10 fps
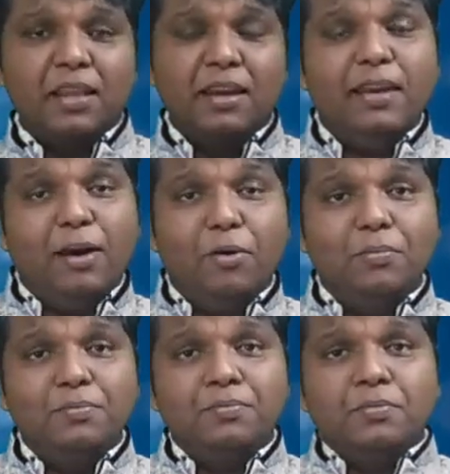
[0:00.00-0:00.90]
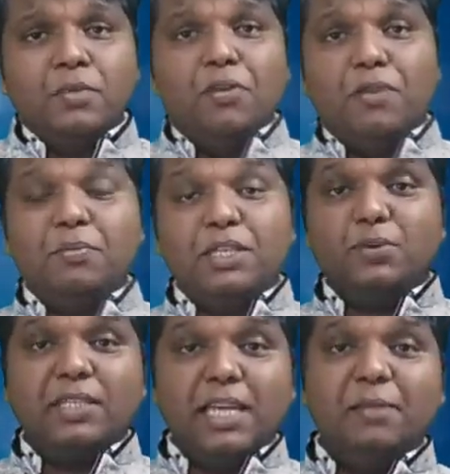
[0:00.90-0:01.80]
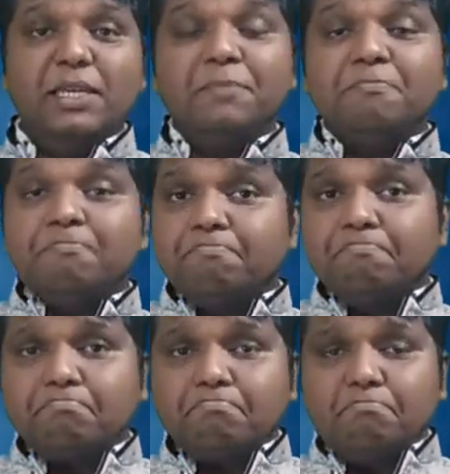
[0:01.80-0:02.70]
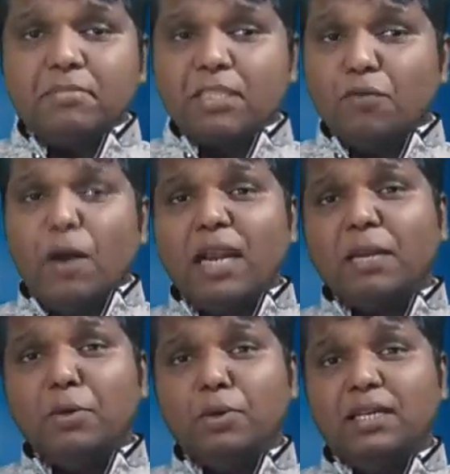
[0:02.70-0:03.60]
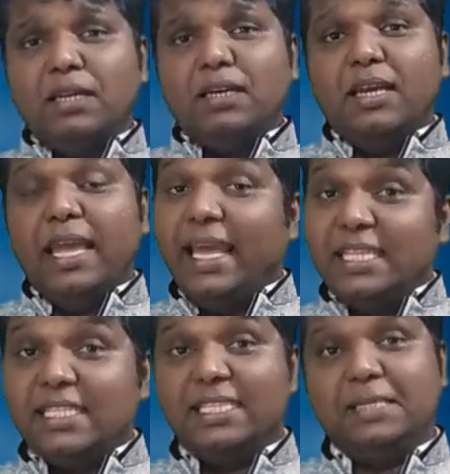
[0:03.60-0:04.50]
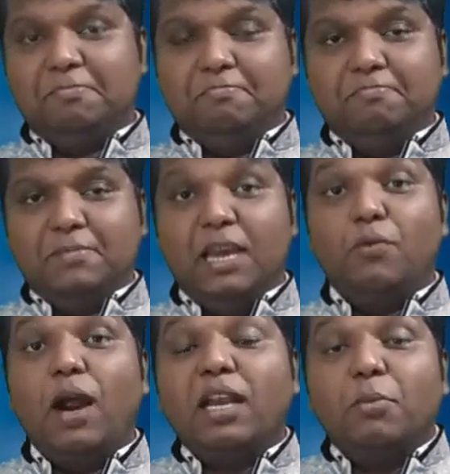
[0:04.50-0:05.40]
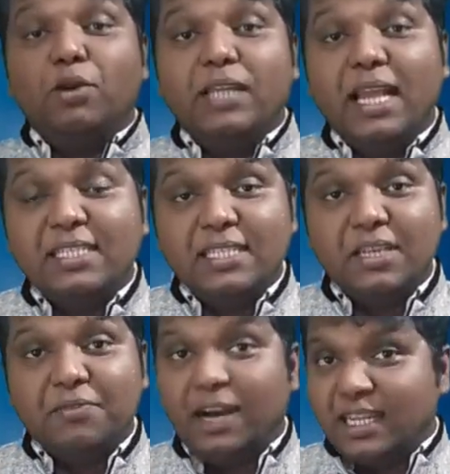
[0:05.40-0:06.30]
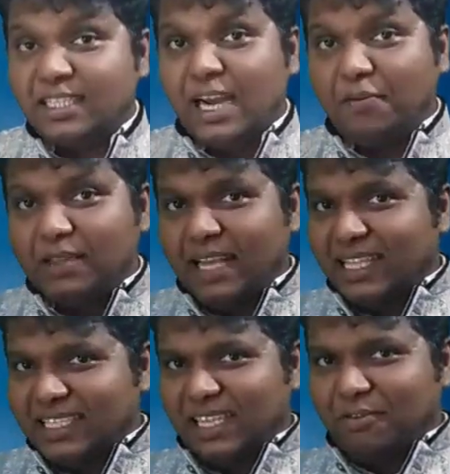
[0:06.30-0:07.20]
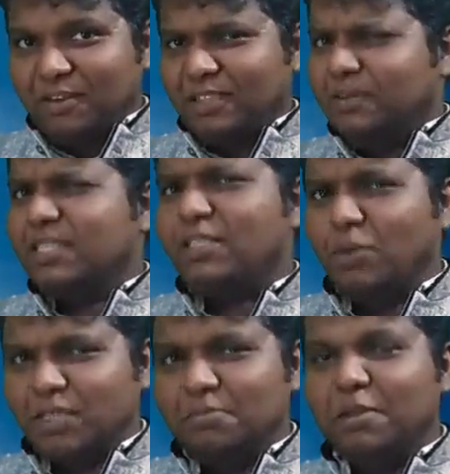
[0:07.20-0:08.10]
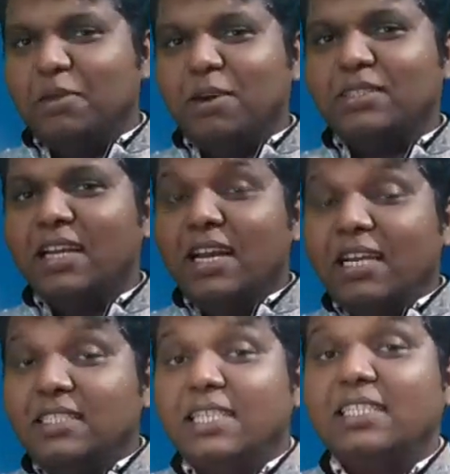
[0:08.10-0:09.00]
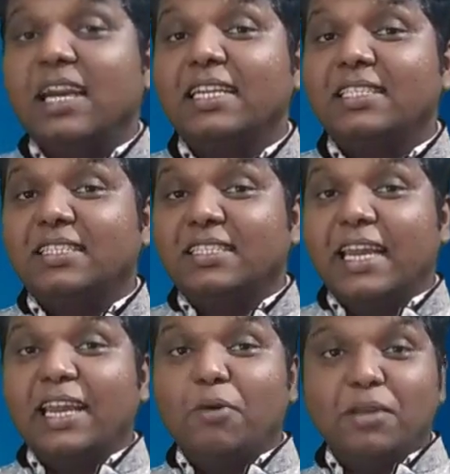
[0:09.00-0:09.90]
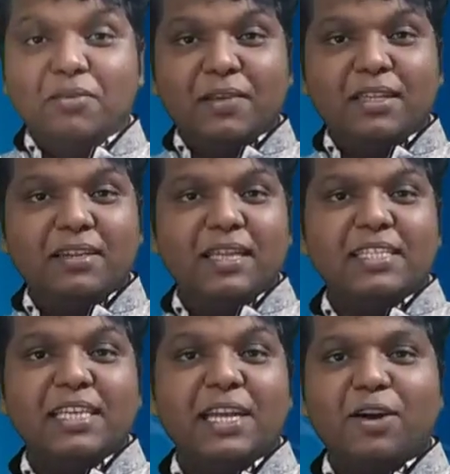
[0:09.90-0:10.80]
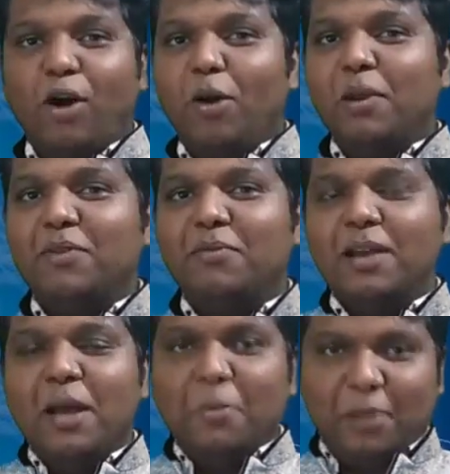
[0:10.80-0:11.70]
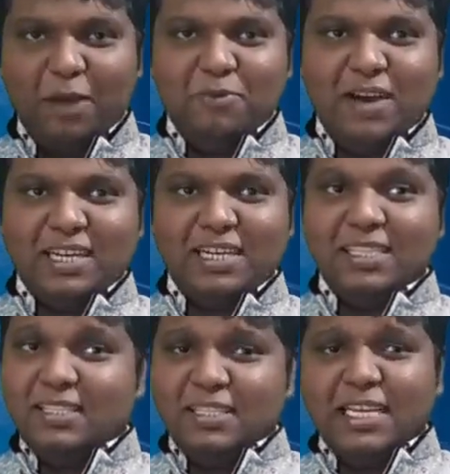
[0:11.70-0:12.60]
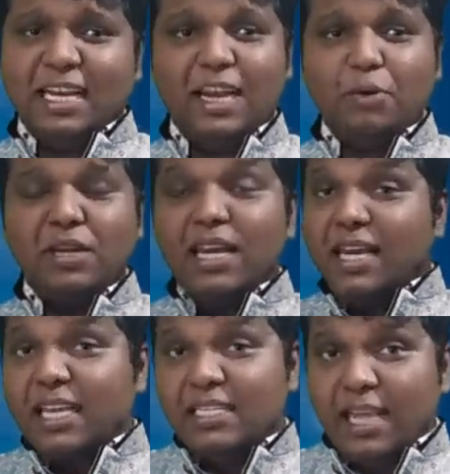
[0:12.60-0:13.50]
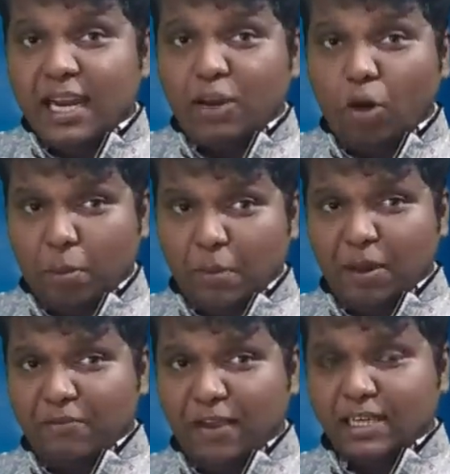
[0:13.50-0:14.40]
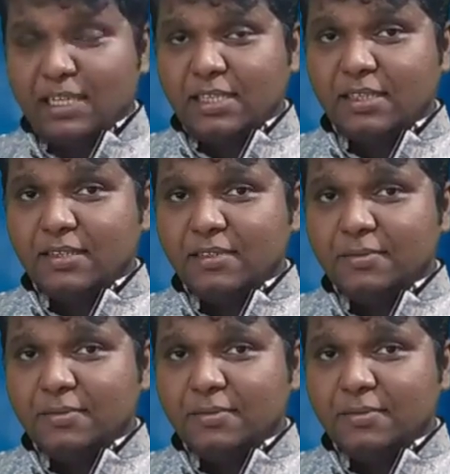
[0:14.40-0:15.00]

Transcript: Now, from this one, tell me, what about the LCM and what about the HCF? Let us start with HCF first. It's so simple because just let us check it out whether there is any common prime factors. Check it out. Is there any common prime factors?